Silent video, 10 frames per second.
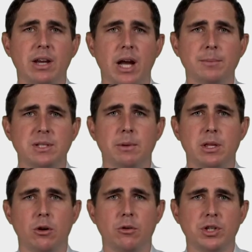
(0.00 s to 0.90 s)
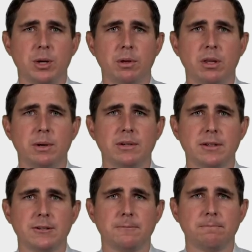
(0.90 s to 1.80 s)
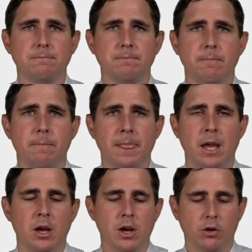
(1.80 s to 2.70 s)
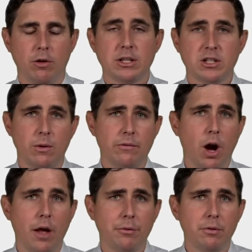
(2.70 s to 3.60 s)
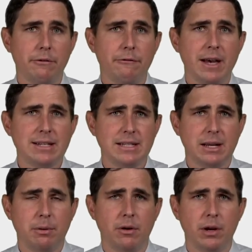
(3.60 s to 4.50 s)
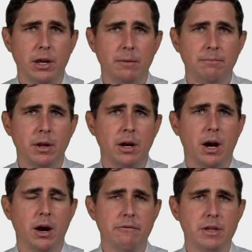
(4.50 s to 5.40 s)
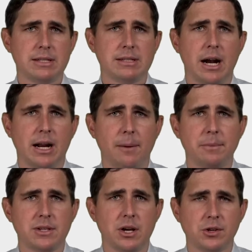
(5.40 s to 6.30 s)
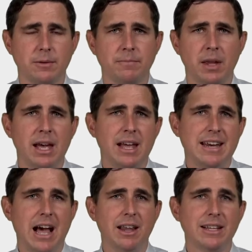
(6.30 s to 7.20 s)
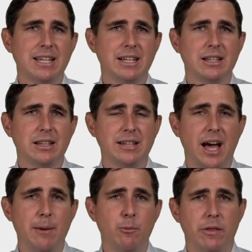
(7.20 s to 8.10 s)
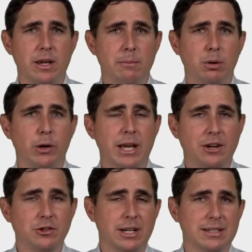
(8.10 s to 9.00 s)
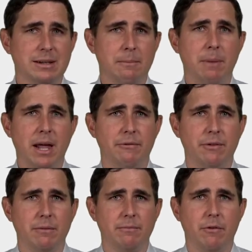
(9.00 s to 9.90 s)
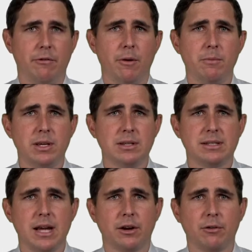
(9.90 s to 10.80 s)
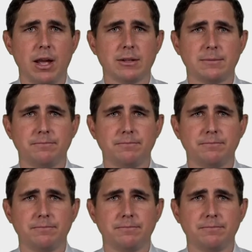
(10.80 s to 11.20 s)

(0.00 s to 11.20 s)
up some of the ownership in the business. Great, so we've gone through the vesting period of this stock compensation. Now let's get to the time when the employee actually gets to benefit from these stock grants.